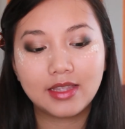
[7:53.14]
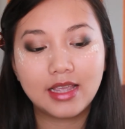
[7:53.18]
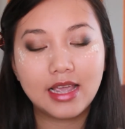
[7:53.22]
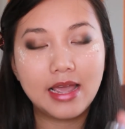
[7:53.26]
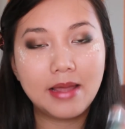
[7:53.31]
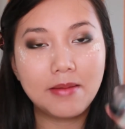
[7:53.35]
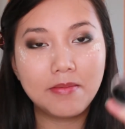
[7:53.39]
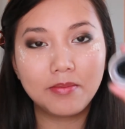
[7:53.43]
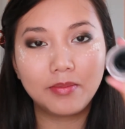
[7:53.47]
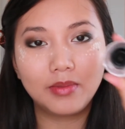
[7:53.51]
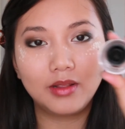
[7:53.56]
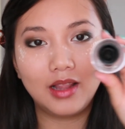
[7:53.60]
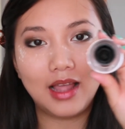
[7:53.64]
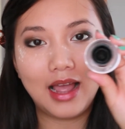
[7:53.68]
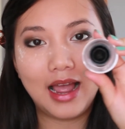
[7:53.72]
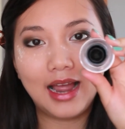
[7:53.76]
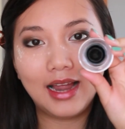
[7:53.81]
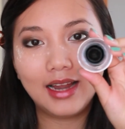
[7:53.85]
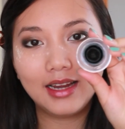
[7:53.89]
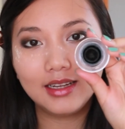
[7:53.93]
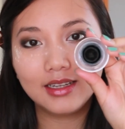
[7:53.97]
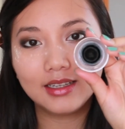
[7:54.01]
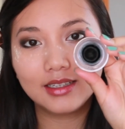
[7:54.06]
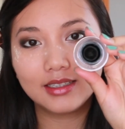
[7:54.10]
in
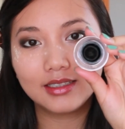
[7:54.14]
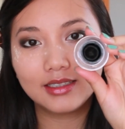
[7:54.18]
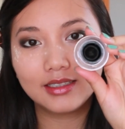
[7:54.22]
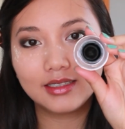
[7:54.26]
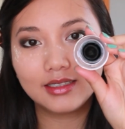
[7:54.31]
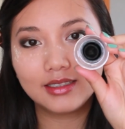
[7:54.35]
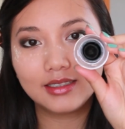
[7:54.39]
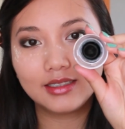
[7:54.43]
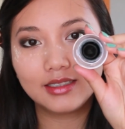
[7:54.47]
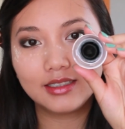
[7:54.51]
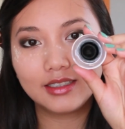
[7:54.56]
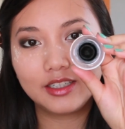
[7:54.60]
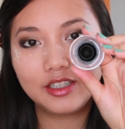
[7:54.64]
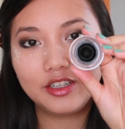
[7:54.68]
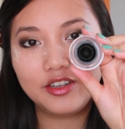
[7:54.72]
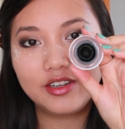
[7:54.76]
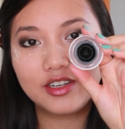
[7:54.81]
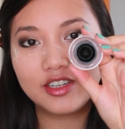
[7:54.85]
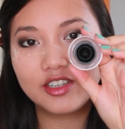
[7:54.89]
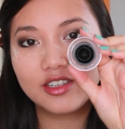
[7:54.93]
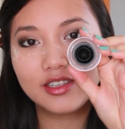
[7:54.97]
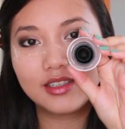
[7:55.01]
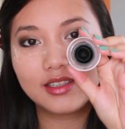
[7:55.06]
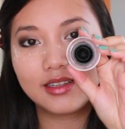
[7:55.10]
black. You
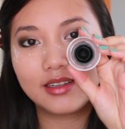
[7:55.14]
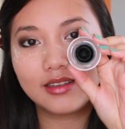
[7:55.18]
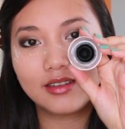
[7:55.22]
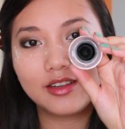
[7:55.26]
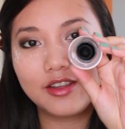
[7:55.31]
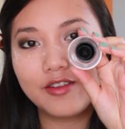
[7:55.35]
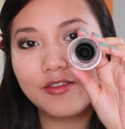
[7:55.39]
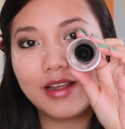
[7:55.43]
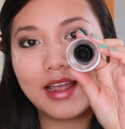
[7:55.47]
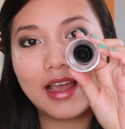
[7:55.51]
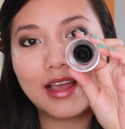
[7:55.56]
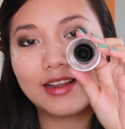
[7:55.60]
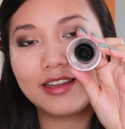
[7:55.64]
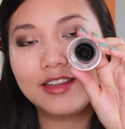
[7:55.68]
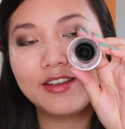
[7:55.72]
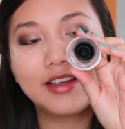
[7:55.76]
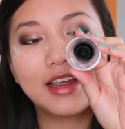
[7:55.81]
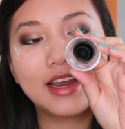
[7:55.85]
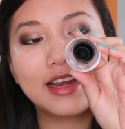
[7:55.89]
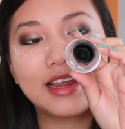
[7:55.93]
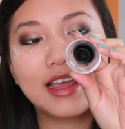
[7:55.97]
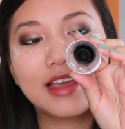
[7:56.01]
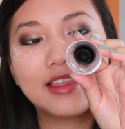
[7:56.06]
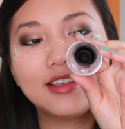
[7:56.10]

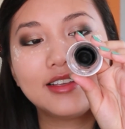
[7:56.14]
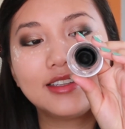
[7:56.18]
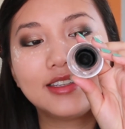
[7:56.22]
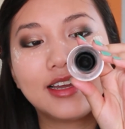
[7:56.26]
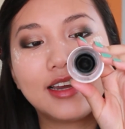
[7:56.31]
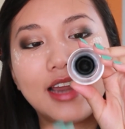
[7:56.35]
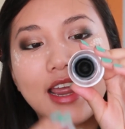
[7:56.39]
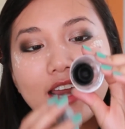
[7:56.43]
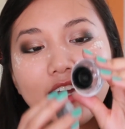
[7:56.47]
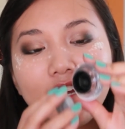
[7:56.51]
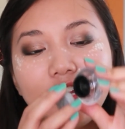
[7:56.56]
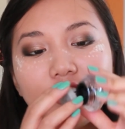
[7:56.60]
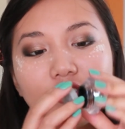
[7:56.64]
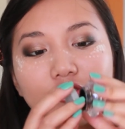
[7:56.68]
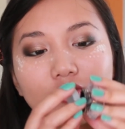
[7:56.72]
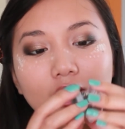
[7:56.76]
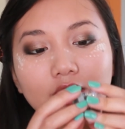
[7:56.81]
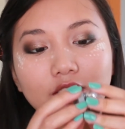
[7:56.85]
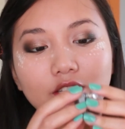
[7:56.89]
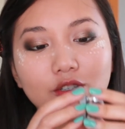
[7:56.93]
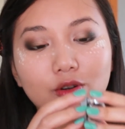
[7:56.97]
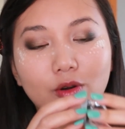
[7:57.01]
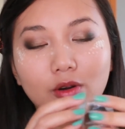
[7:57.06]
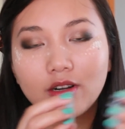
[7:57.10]
can get this at any
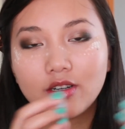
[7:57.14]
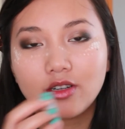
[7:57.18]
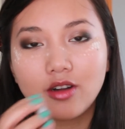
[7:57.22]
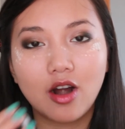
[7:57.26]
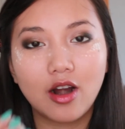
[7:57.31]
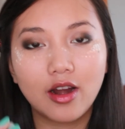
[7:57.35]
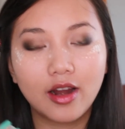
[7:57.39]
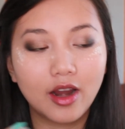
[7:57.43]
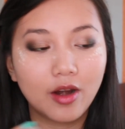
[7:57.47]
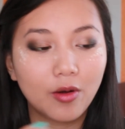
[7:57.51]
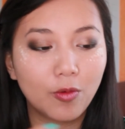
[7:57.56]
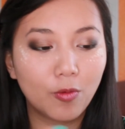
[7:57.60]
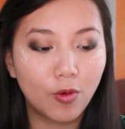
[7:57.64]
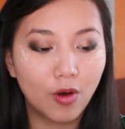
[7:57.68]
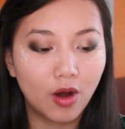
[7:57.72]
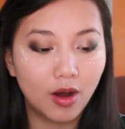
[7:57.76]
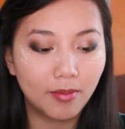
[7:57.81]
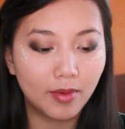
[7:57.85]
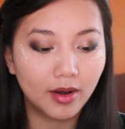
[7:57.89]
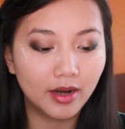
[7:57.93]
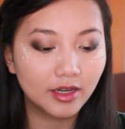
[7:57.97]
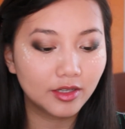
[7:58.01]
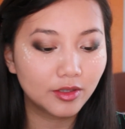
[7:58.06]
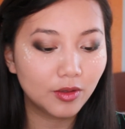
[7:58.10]
drugstore, Target,
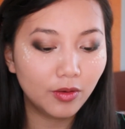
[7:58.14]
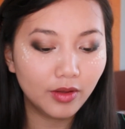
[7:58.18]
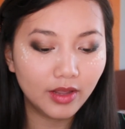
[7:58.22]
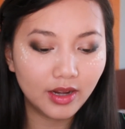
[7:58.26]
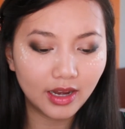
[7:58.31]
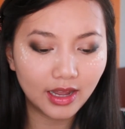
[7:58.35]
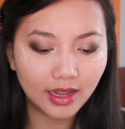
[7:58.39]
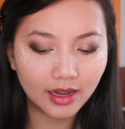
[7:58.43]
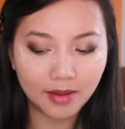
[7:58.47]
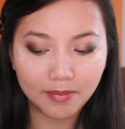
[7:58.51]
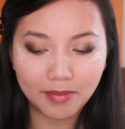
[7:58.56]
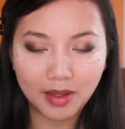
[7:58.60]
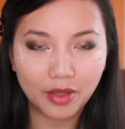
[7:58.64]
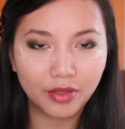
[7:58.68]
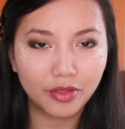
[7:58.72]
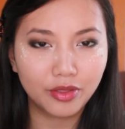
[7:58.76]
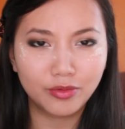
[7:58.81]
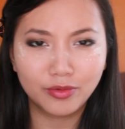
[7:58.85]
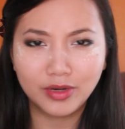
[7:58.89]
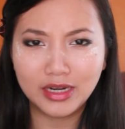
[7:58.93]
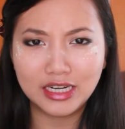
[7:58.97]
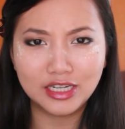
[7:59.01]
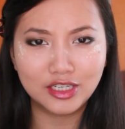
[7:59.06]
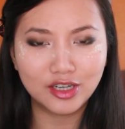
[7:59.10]
Walmart. It's only like about
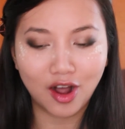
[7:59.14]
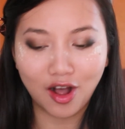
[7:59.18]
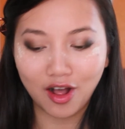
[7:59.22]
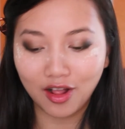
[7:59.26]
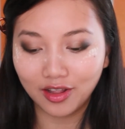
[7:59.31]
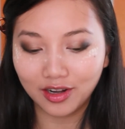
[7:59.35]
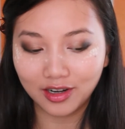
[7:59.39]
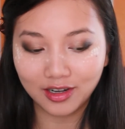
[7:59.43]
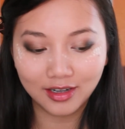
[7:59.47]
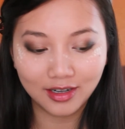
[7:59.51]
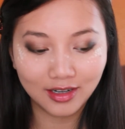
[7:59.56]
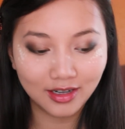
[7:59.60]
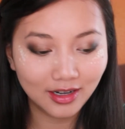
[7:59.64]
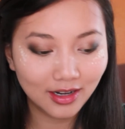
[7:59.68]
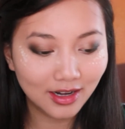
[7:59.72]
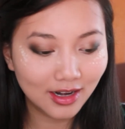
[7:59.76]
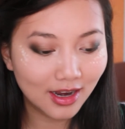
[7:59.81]
$3.